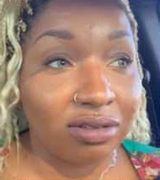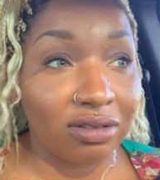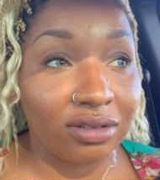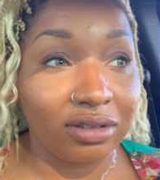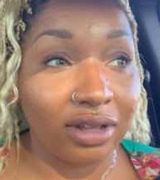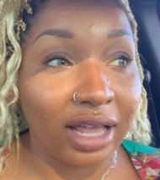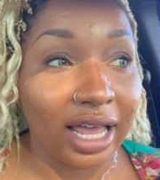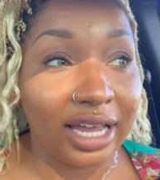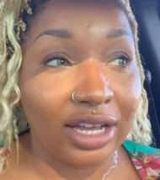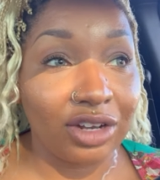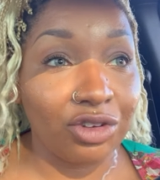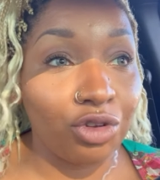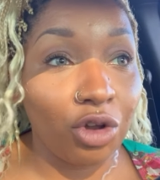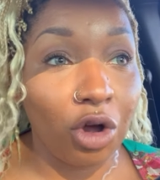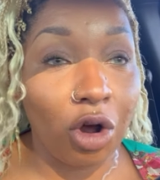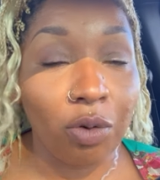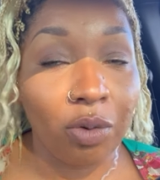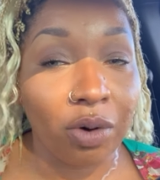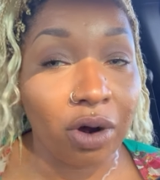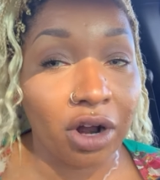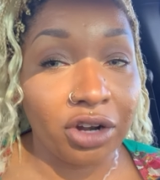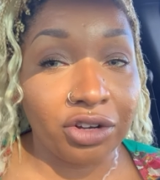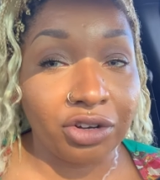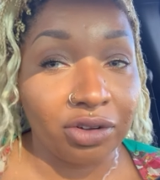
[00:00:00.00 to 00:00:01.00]
like,
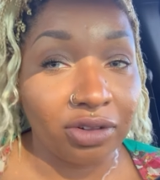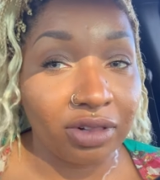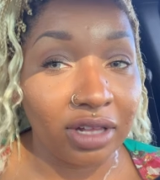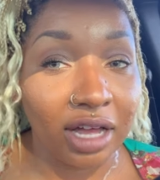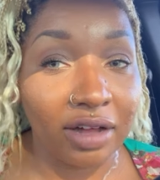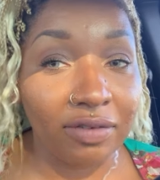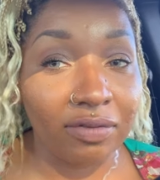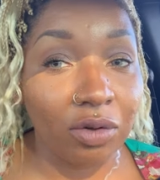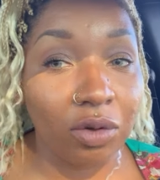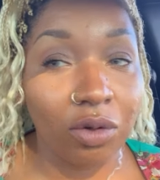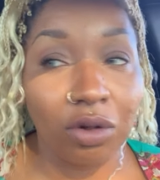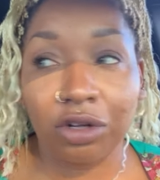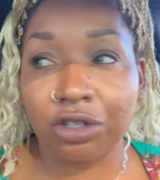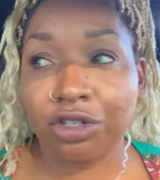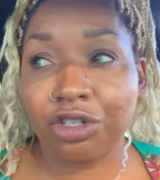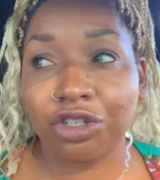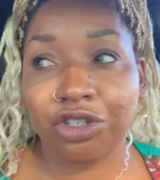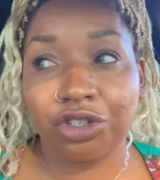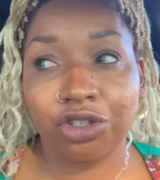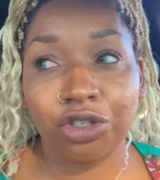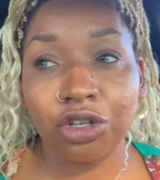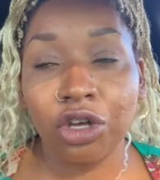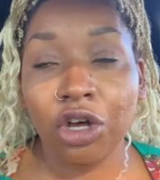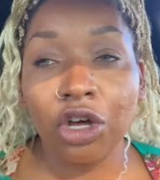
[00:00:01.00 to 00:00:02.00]
nowhere on your level or
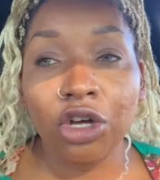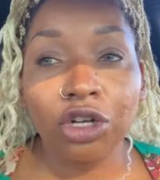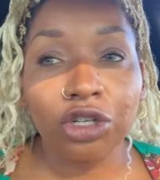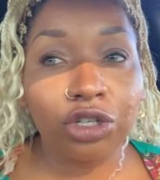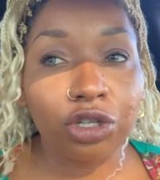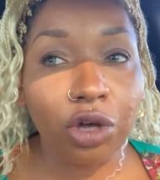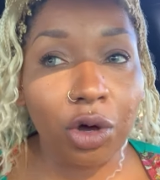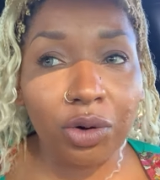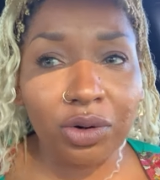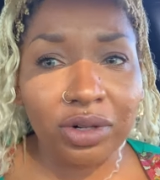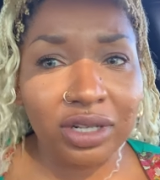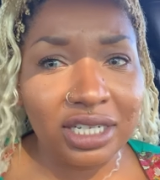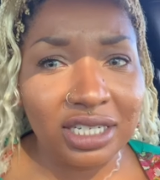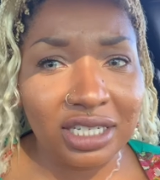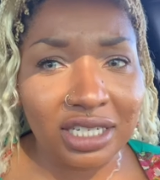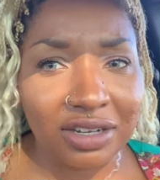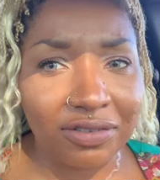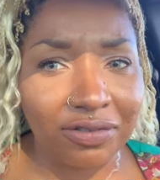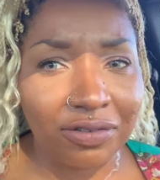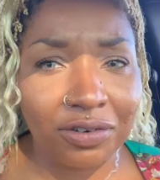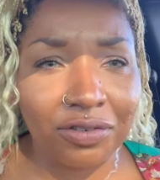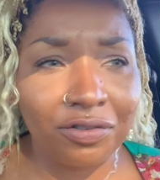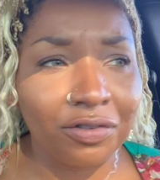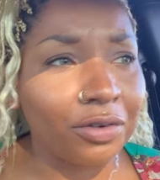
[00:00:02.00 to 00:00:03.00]
just totally
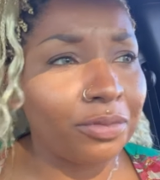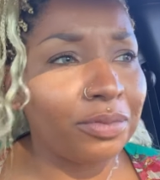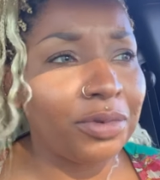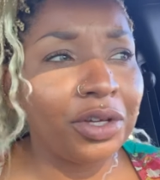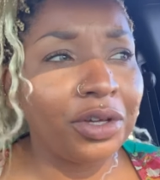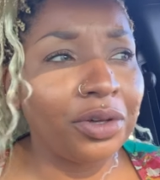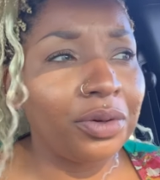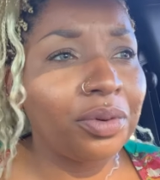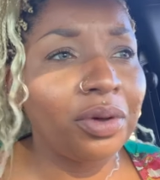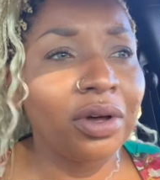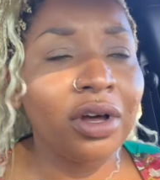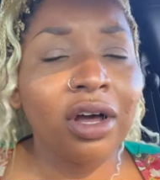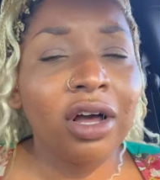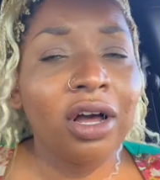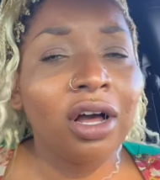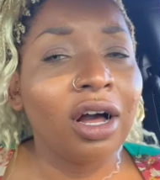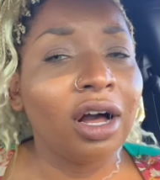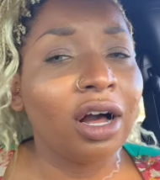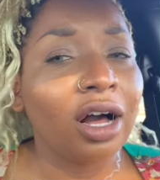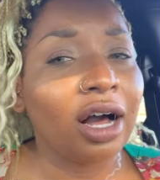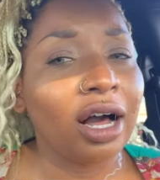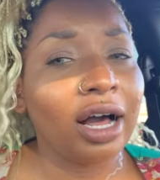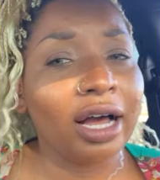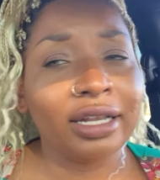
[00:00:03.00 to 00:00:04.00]
different from you?
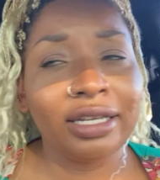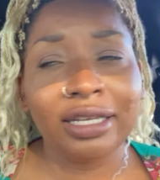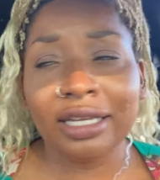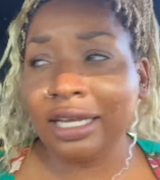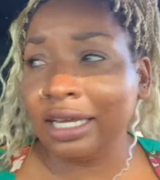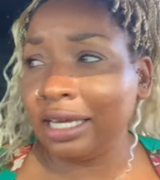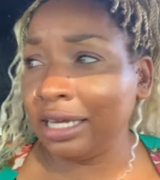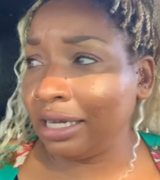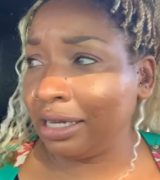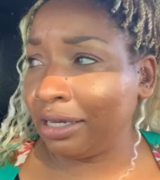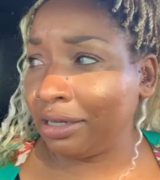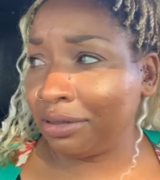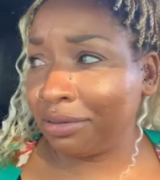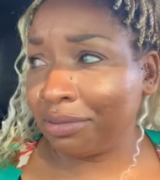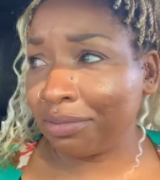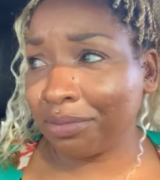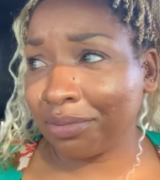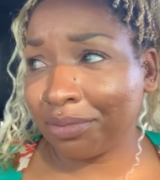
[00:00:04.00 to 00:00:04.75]
Honey,